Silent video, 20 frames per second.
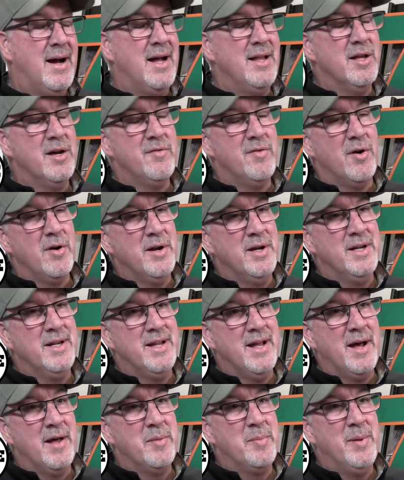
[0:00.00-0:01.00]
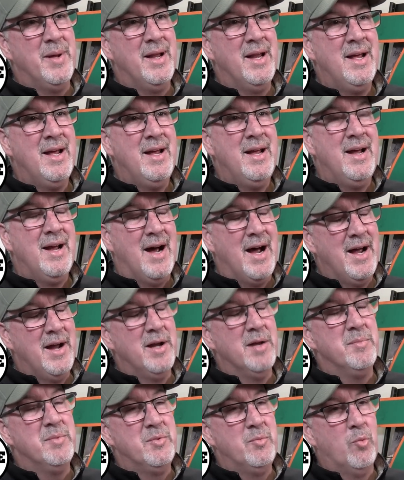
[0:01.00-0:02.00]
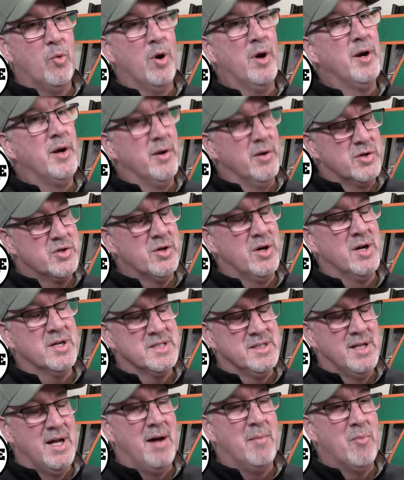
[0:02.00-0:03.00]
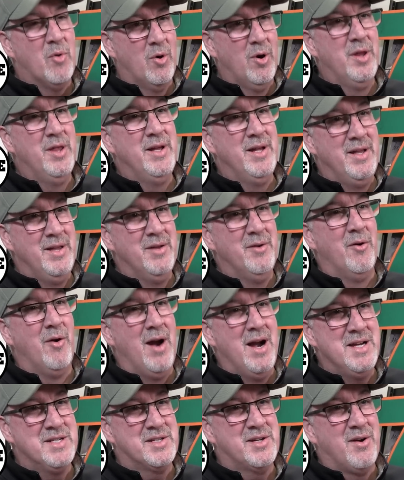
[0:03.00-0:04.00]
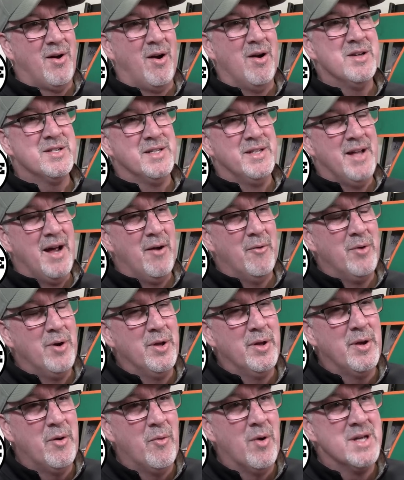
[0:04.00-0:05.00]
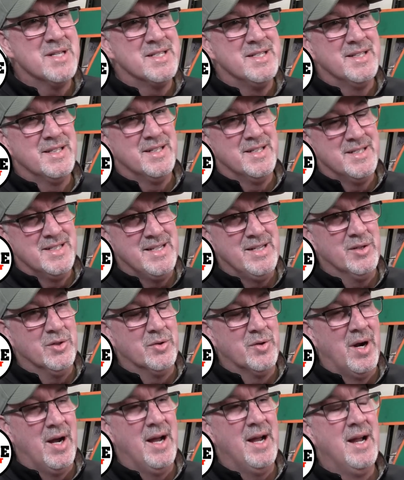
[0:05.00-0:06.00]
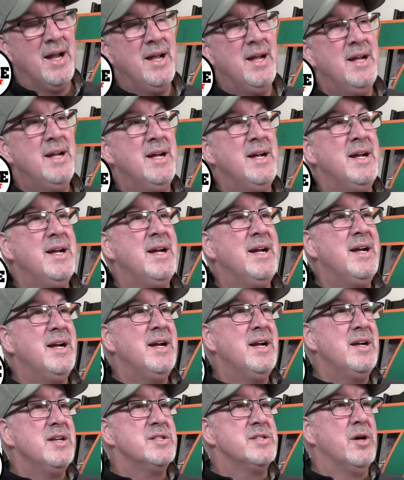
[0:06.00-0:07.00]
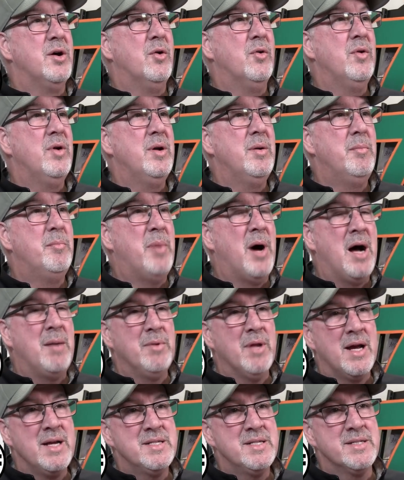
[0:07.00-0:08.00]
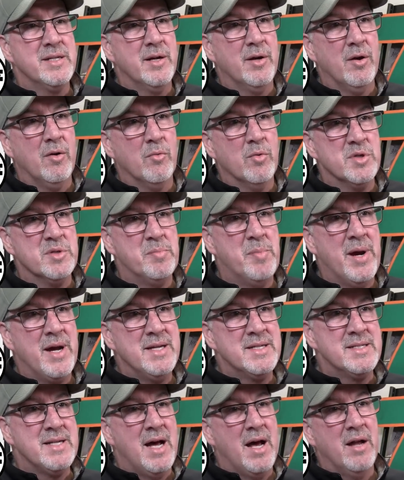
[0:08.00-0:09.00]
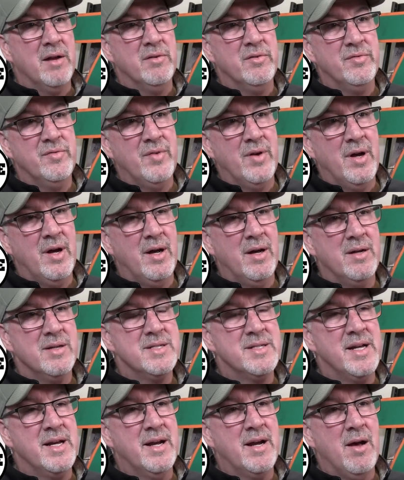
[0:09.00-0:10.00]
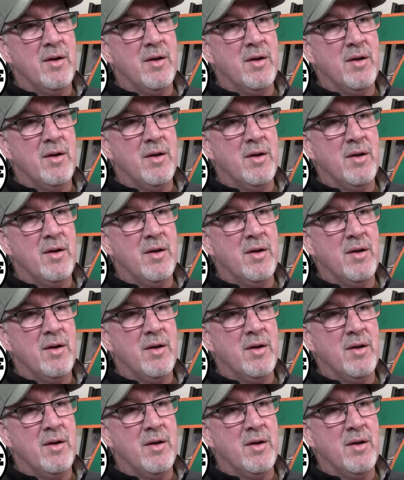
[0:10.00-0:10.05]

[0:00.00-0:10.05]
I love Ernie to death, but I ended up working on trucks a lot more than the race cars, and that really wasn't the deal, yeah, right? Yeah. So Bob Leitzinger was based out of uh, State